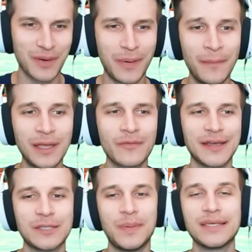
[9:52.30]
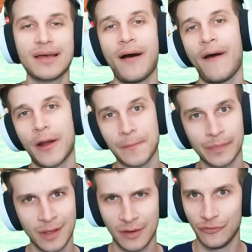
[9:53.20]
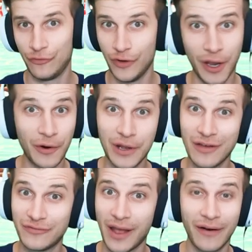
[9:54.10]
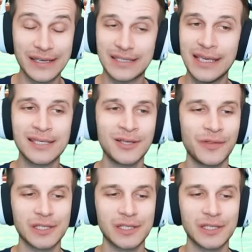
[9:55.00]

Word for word: But pumpkin recipes are very, very seasonal.